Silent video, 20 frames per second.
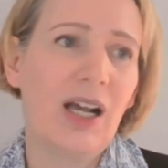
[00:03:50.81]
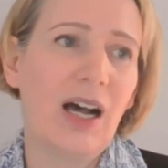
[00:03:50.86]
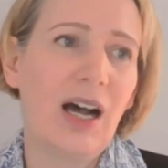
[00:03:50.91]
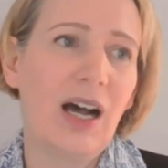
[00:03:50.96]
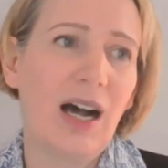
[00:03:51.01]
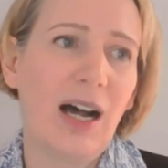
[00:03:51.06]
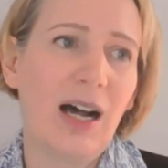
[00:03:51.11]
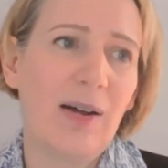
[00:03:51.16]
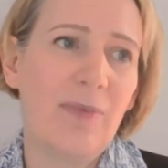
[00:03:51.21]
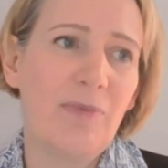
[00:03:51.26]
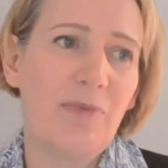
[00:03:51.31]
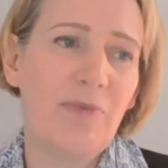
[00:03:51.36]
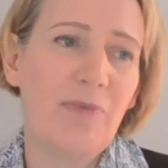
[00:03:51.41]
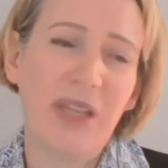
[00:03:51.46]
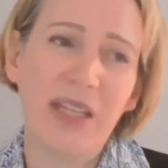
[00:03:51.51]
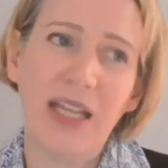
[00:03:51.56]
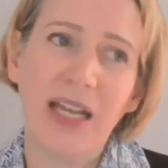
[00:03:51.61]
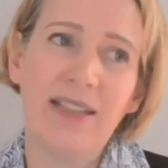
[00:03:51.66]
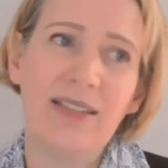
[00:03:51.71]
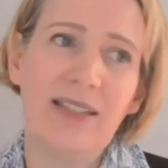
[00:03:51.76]
But
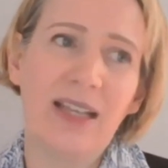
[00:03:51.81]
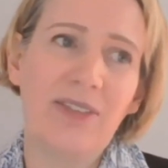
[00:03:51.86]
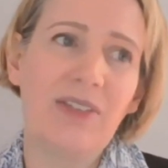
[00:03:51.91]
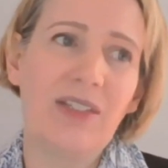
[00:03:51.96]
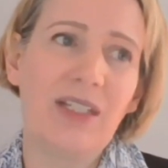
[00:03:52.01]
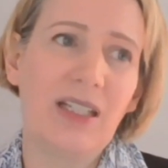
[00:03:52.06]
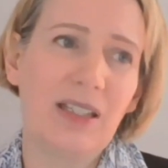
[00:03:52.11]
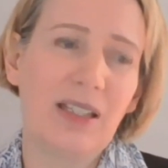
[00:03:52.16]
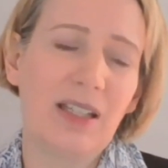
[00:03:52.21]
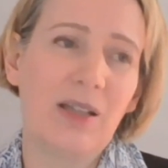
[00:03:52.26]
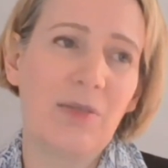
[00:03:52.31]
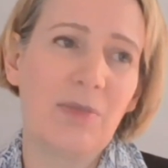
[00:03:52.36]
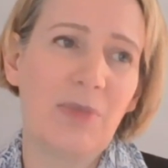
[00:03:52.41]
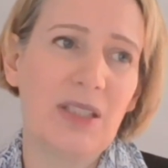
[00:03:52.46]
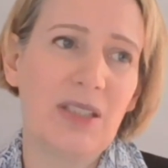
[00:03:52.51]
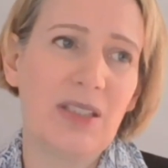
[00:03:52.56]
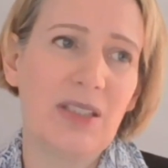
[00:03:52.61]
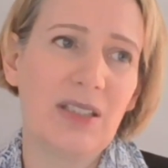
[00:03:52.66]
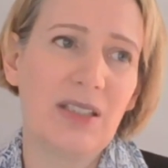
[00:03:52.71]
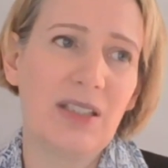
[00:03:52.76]
yeah, definitely think
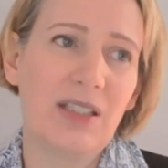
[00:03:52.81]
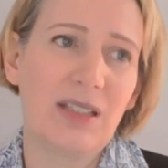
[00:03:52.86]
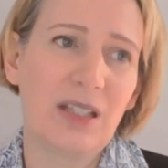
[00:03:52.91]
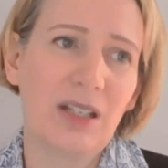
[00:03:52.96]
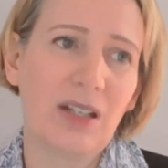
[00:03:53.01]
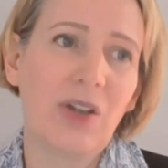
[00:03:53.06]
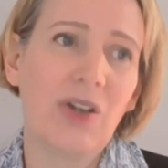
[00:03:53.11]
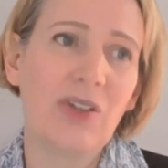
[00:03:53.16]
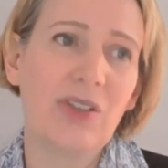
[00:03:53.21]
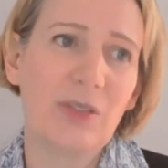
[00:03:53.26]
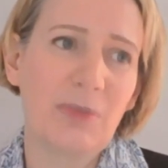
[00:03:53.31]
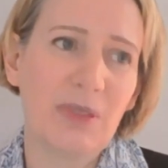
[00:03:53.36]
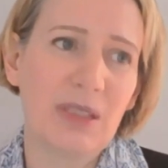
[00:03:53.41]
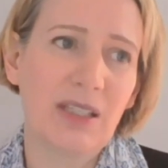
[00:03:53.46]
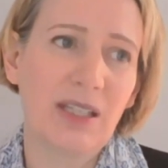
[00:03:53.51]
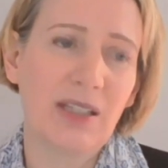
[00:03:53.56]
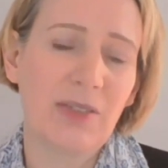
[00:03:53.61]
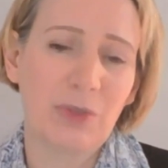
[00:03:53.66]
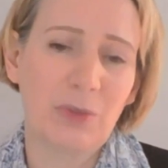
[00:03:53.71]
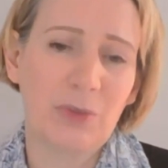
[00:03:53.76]
business. There's a lot to be
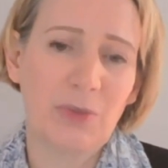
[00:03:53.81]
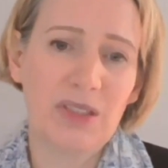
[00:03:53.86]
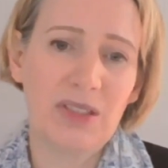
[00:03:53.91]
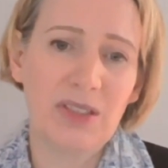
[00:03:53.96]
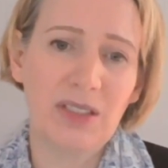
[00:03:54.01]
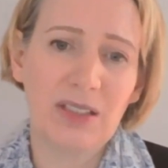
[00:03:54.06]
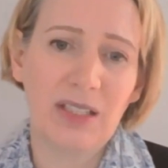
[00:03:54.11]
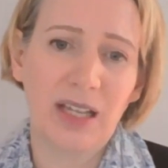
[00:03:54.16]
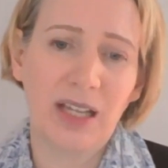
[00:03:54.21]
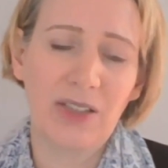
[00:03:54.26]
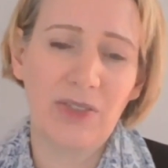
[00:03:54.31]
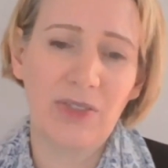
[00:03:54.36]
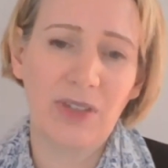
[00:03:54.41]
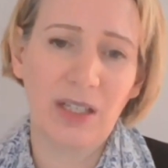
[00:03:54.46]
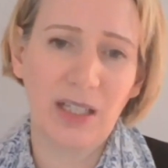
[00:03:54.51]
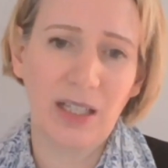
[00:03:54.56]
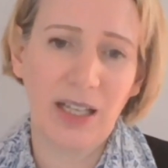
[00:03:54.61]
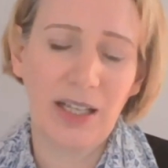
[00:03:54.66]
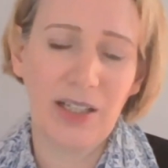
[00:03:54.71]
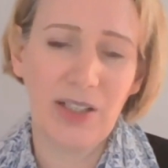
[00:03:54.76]
said for business case
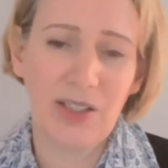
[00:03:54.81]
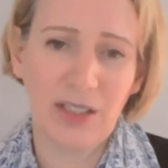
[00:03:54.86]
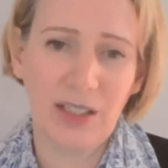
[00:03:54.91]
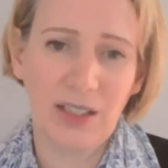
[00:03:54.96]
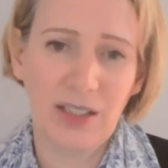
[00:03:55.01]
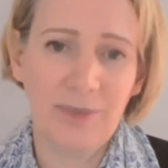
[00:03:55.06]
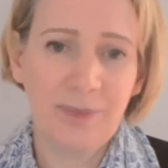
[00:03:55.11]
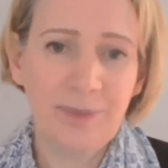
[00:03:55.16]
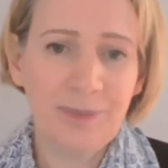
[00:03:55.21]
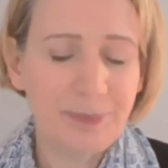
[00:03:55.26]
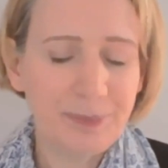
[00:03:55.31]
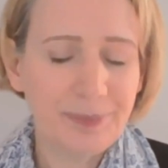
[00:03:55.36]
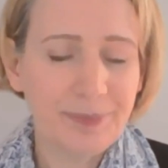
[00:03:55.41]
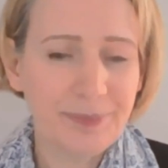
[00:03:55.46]
regulation.